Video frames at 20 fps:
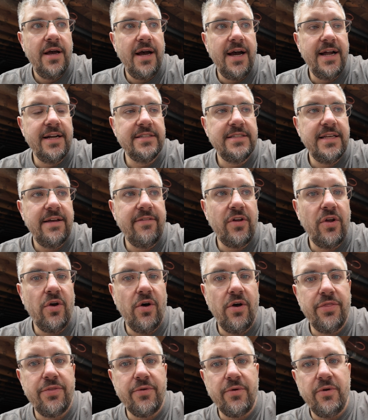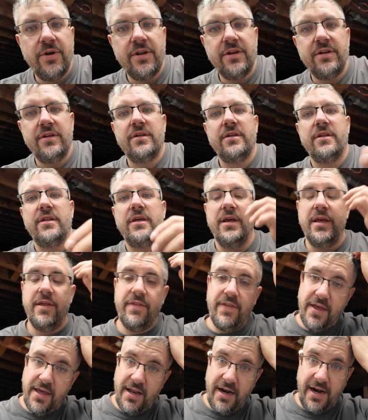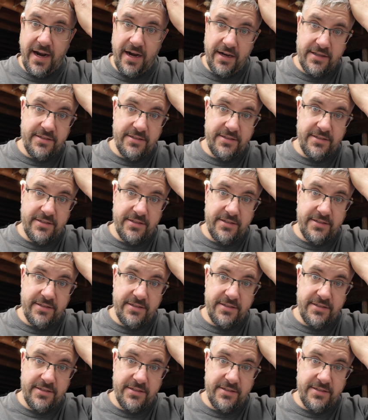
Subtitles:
I just haven't gone through it, and then I got